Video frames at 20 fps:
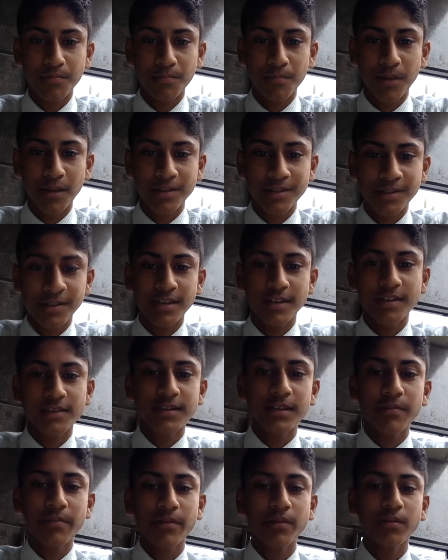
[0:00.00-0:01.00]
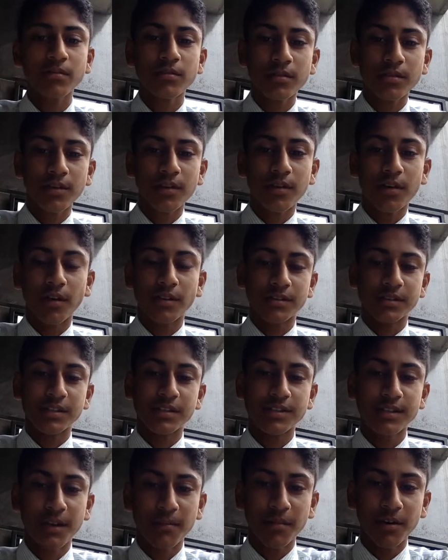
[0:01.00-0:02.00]
present in a typical Aussie
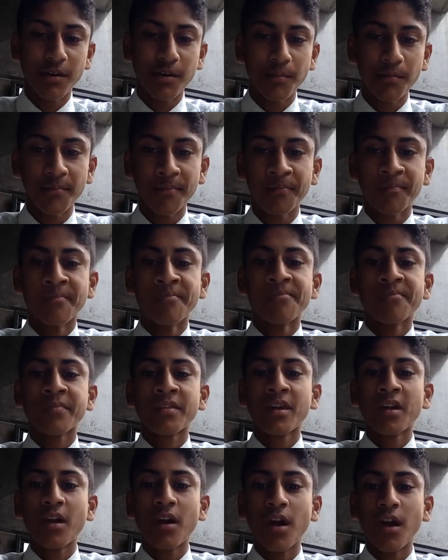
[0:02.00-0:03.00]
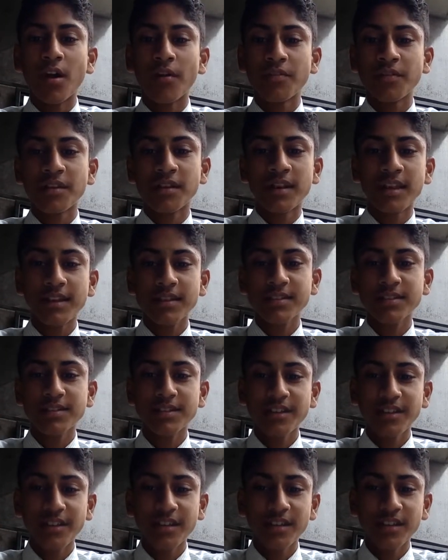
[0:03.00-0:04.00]
suburb. Over the next
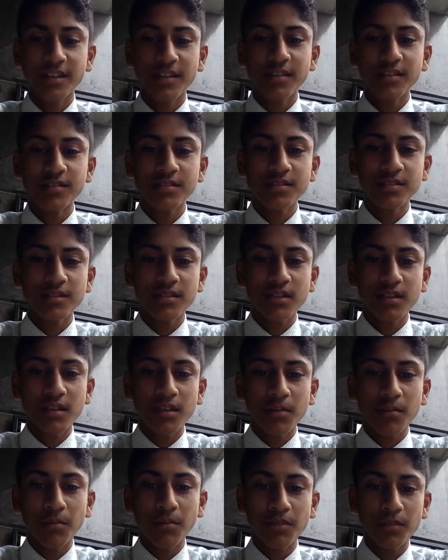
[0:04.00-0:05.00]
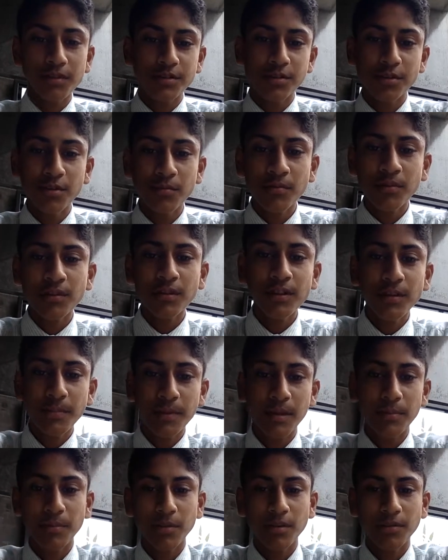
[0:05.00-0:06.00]
30 years, more than 2 million
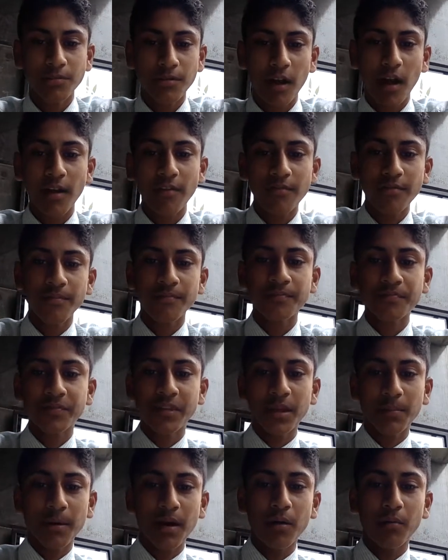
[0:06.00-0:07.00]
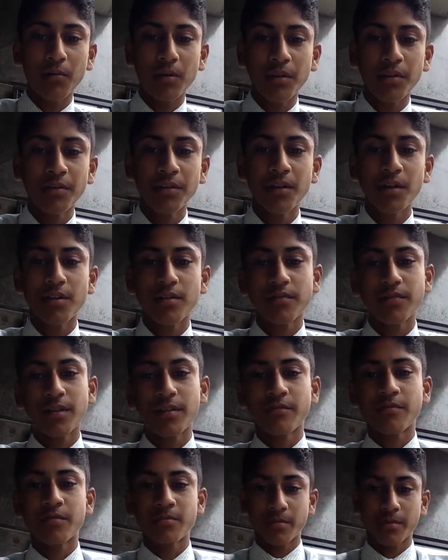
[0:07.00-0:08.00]
people arrived, about one-third of
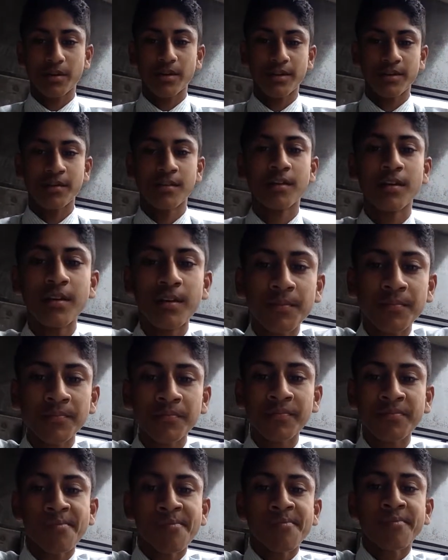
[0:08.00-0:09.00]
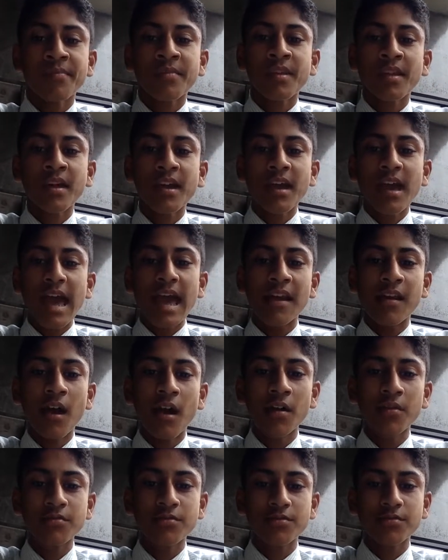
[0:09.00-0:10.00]
them from Britain, and
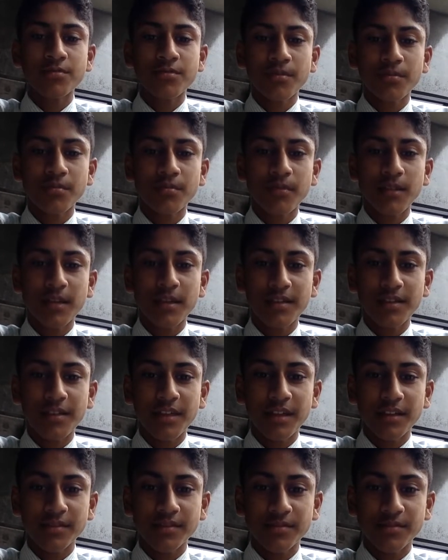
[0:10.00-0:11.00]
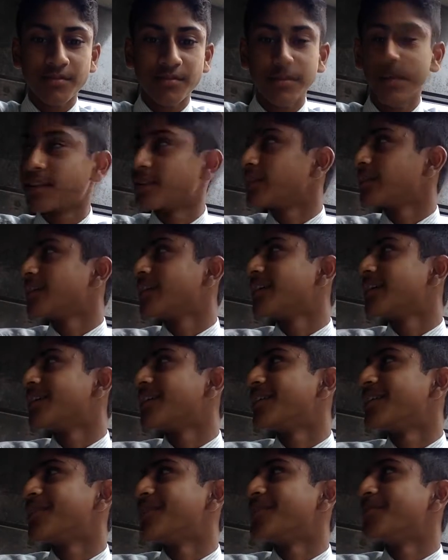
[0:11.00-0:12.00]
thousands from Italy.
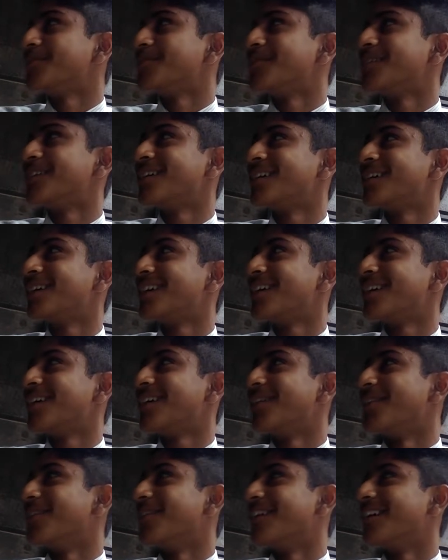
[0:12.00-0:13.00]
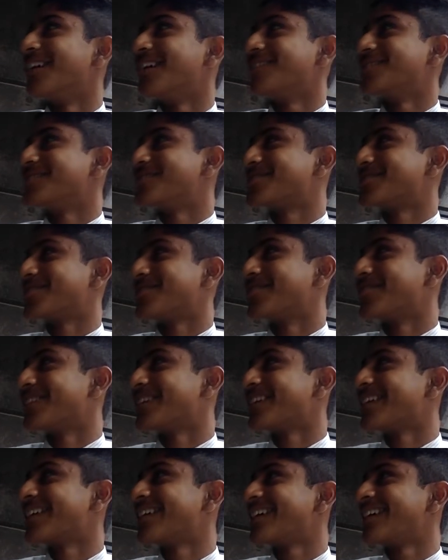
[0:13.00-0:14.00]
Oh, I'm just
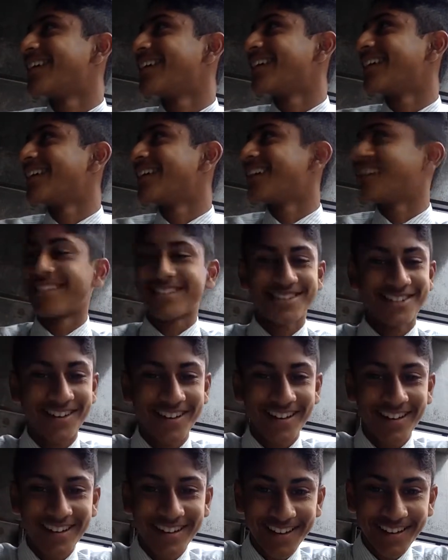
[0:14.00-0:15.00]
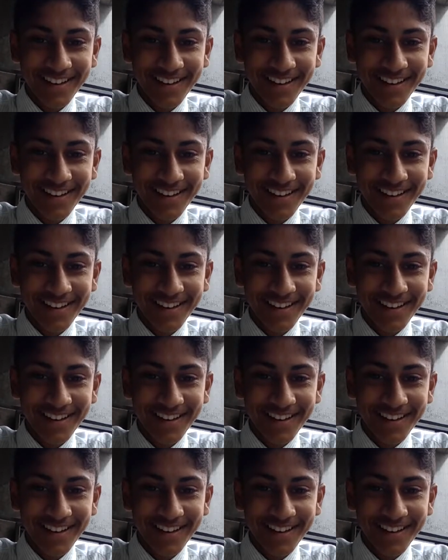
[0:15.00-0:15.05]
recording. That's right.